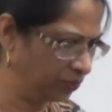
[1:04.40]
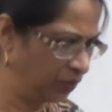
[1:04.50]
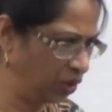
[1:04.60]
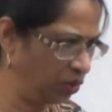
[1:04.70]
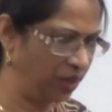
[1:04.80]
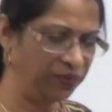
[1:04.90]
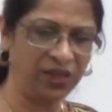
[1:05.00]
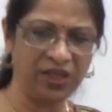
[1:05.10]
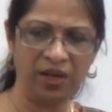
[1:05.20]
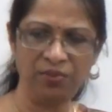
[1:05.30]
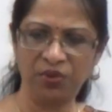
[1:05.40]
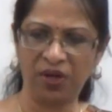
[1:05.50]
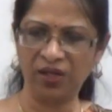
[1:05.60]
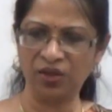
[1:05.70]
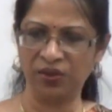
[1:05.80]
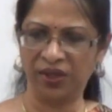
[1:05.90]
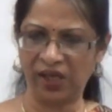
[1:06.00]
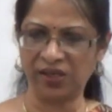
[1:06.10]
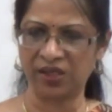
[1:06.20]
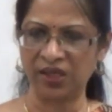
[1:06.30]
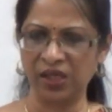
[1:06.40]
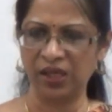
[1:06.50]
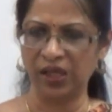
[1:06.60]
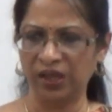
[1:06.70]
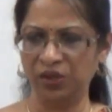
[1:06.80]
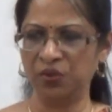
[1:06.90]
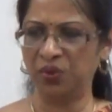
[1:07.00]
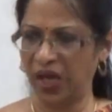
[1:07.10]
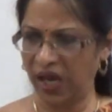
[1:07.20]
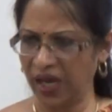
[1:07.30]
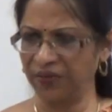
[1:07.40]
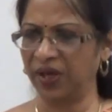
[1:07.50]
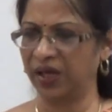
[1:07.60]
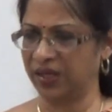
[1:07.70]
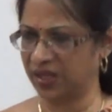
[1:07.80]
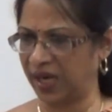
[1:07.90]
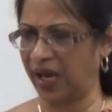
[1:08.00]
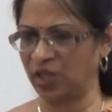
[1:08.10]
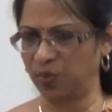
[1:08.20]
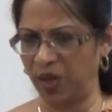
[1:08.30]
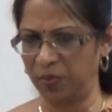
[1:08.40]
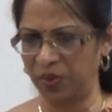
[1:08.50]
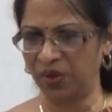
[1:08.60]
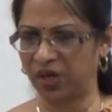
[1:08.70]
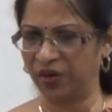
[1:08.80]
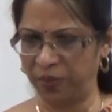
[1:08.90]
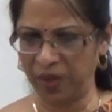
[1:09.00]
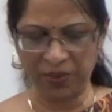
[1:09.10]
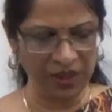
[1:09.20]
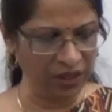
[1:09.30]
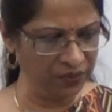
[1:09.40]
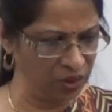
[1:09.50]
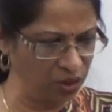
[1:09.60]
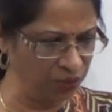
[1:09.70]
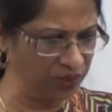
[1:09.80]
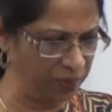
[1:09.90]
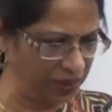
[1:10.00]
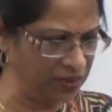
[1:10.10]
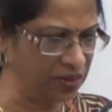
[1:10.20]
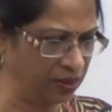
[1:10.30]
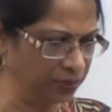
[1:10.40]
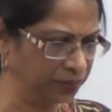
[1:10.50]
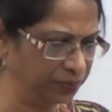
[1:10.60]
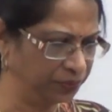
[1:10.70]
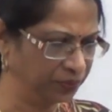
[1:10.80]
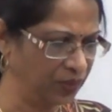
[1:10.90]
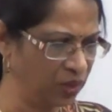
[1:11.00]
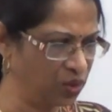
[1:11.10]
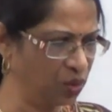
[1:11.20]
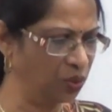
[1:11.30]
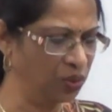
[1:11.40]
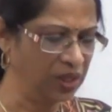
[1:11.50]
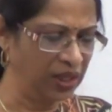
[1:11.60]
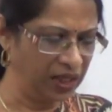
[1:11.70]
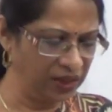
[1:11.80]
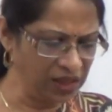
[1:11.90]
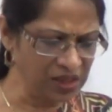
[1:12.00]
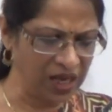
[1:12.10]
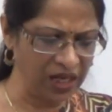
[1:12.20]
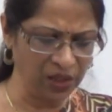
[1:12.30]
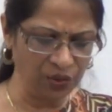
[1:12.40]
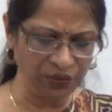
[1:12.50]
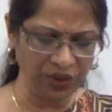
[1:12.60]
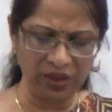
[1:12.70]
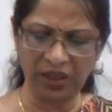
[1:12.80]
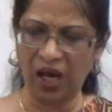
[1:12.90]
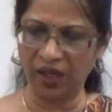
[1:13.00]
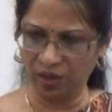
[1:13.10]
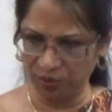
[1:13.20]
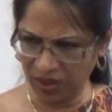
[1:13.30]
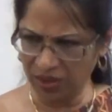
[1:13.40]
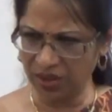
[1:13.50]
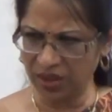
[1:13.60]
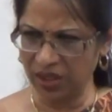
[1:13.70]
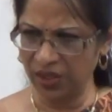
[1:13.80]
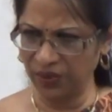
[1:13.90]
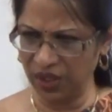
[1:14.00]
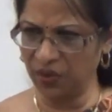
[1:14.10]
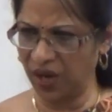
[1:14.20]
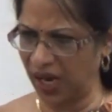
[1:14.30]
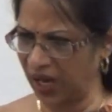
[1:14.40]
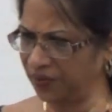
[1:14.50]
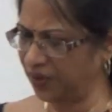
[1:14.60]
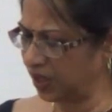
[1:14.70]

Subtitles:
Every time you write your test, you have a scratch paper or rough paper given to you with a pencil. So in this kind of a argument, where you have